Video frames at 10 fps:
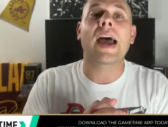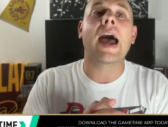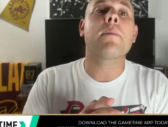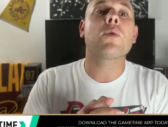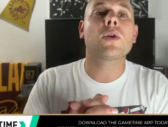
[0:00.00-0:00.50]

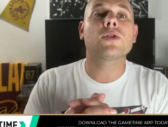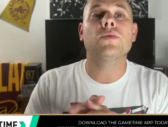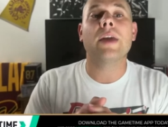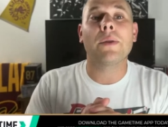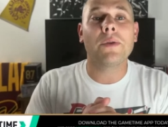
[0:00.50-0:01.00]
I'm going to
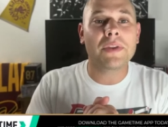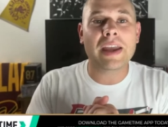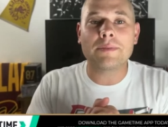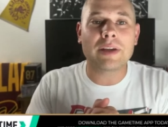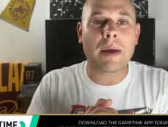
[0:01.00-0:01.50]
download the
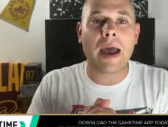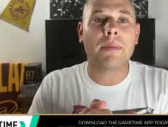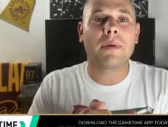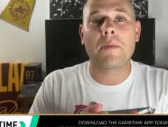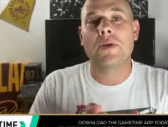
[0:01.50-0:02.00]
Game Time
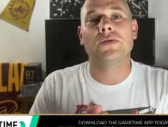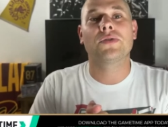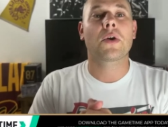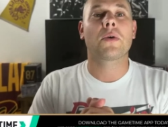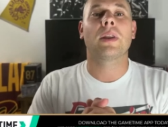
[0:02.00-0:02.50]
app. I'm going to
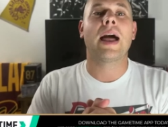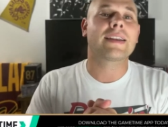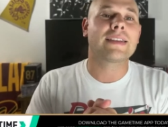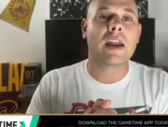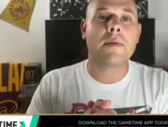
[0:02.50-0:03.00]
use the code
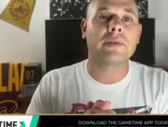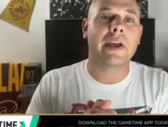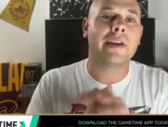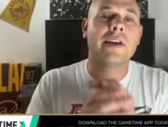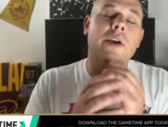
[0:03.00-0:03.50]
LOCKEDONNBA,